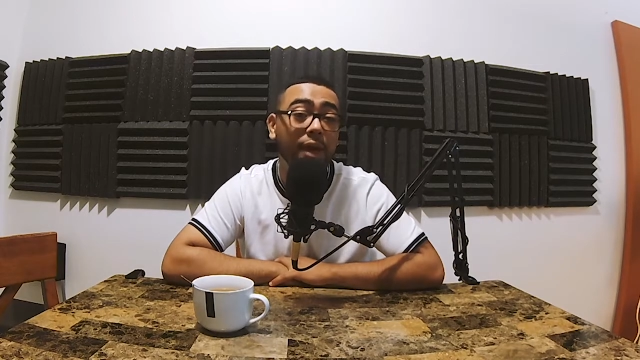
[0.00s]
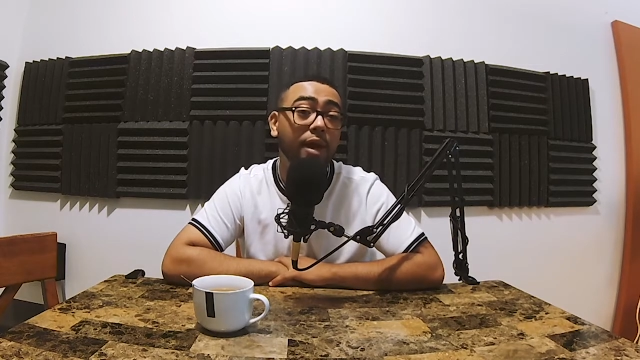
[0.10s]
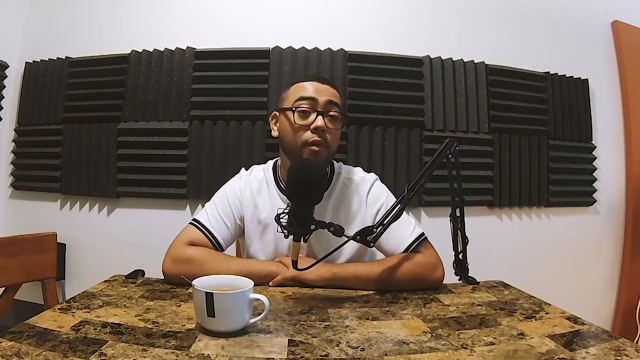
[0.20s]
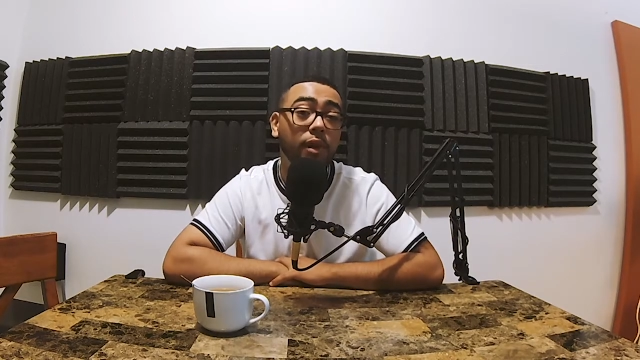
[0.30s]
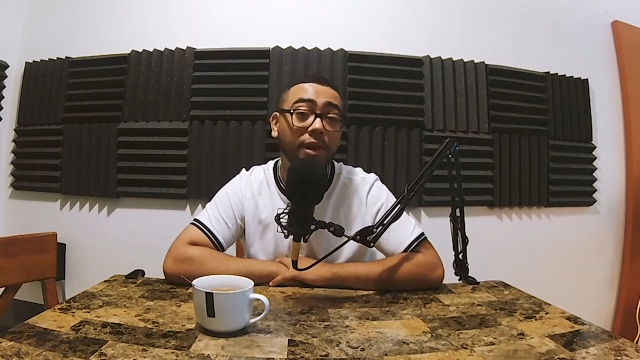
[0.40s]

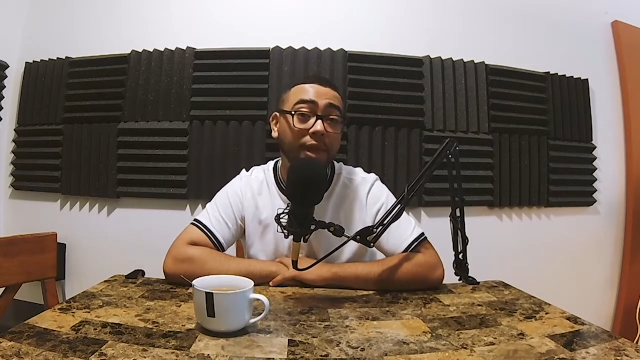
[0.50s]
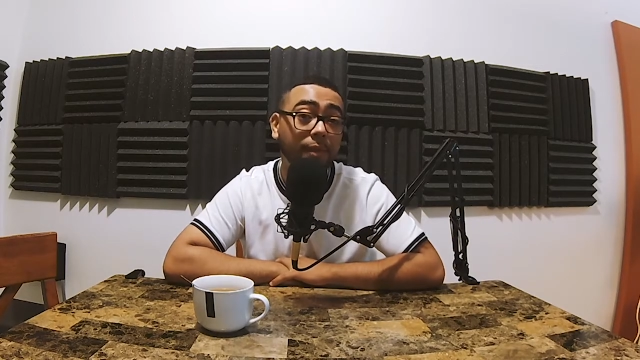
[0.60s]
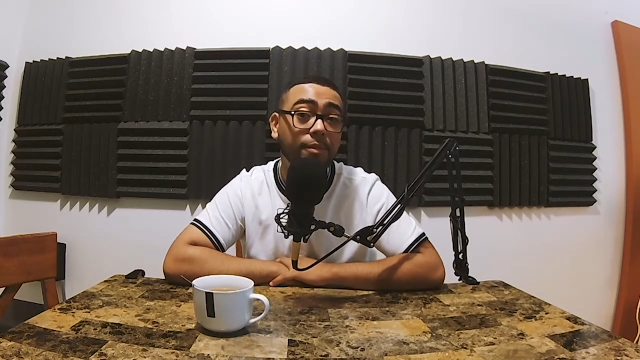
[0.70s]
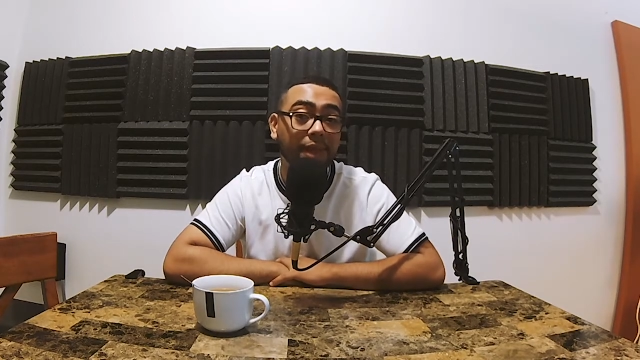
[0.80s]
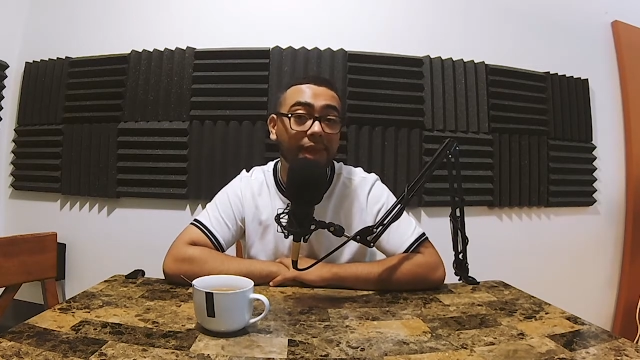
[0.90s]
I want to
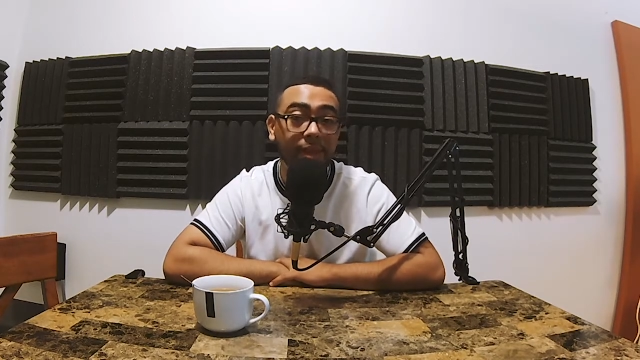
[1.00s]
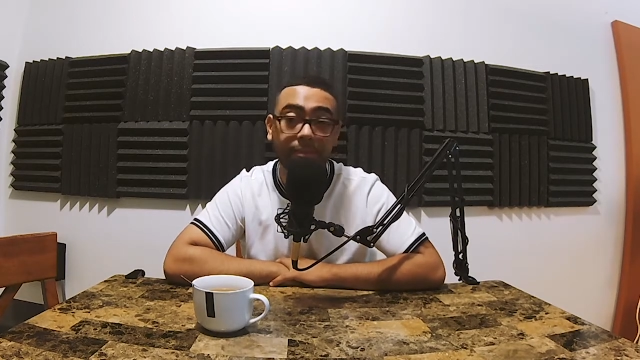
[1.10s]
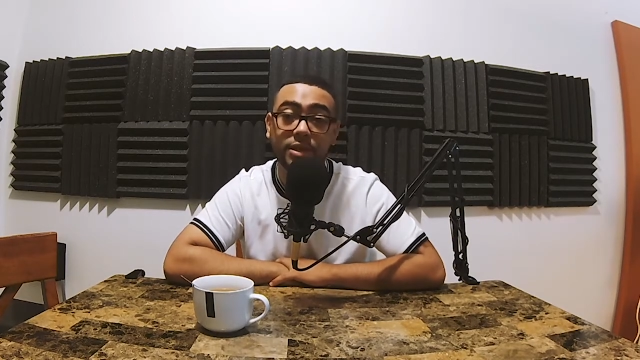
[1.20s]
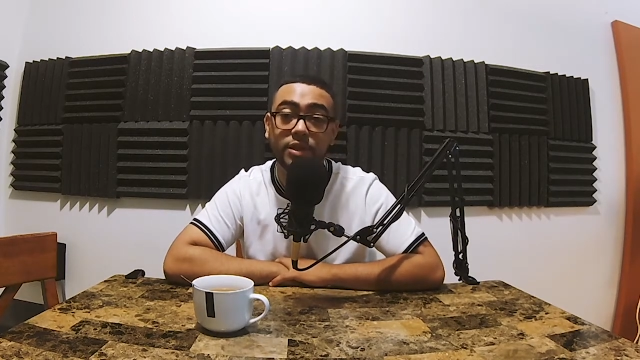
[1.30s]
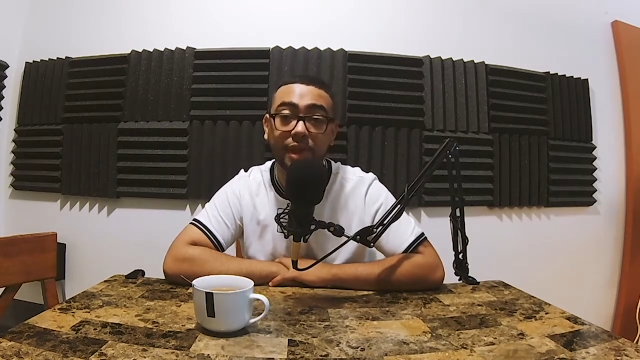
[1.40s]
keep that
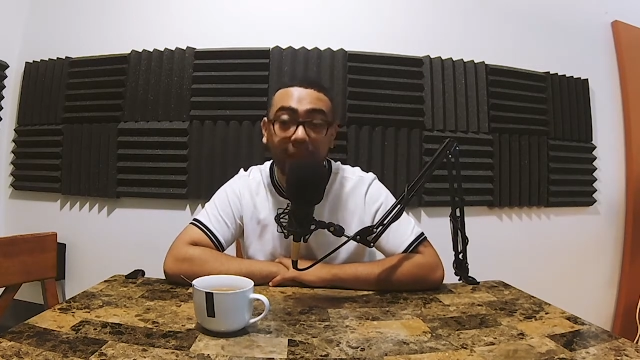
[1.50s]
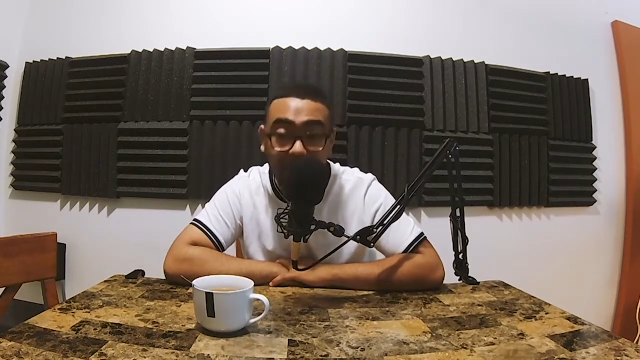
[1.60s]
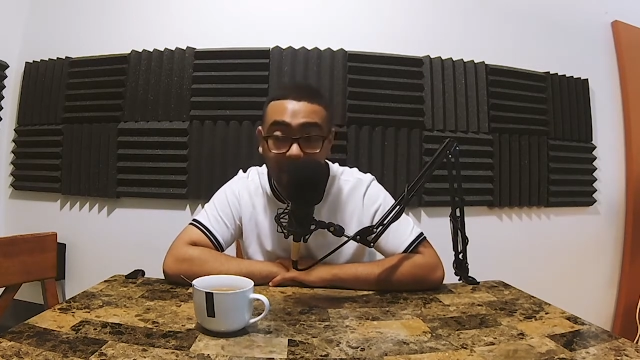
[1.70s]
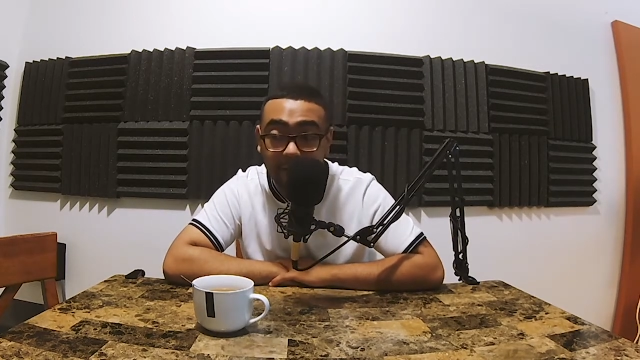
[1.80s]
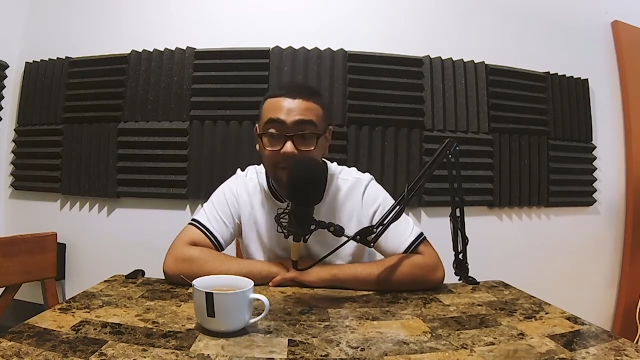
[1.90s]
image that I
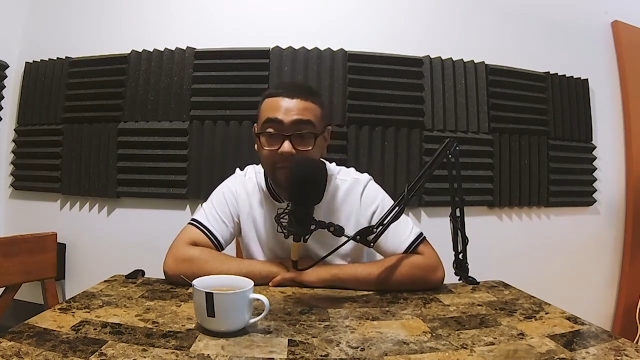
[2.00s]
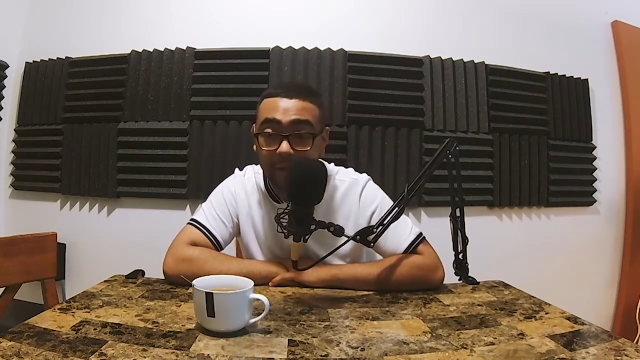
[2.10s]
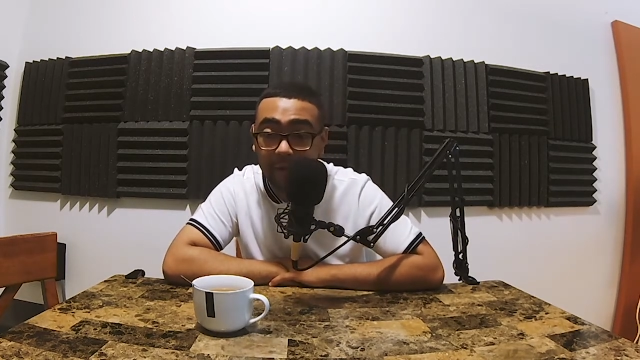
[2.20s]
have.